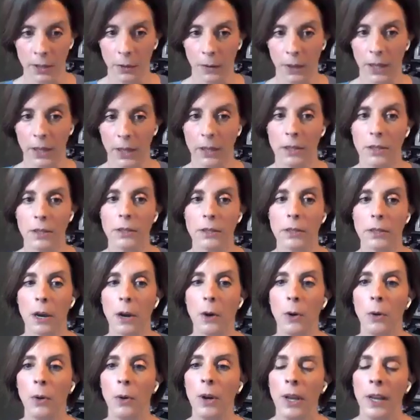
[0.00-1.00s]
was supposed to be doing.
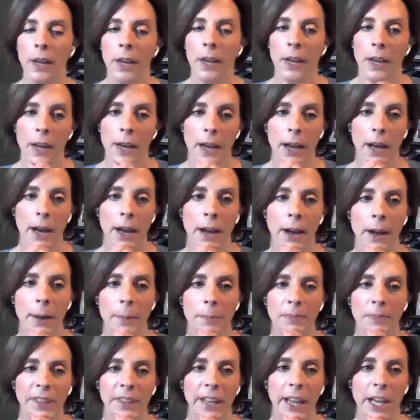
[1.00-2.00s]
So
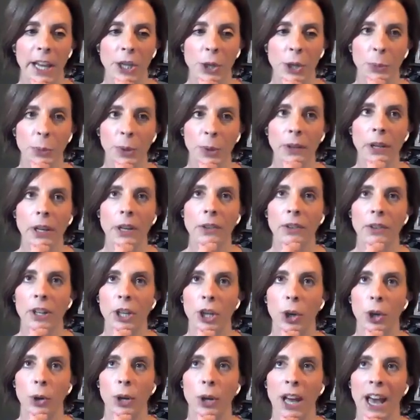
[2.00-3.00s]
yeah,
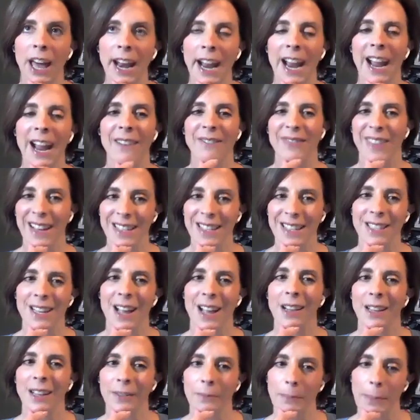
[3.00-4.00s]
you've got to have that
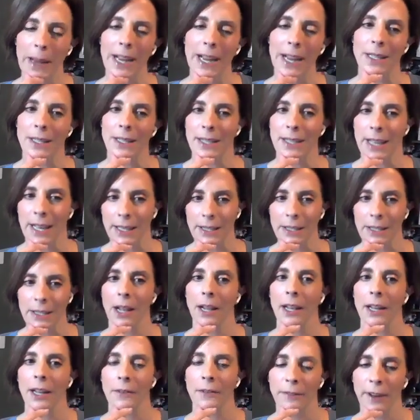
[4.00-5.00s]
solid base, that
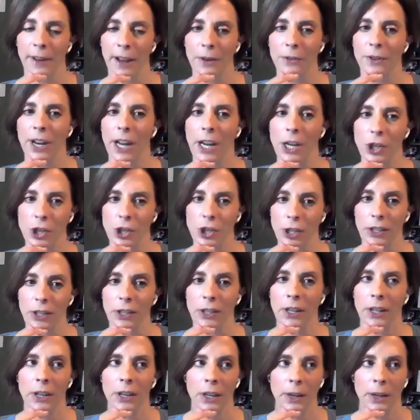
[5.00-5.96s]
solid foundation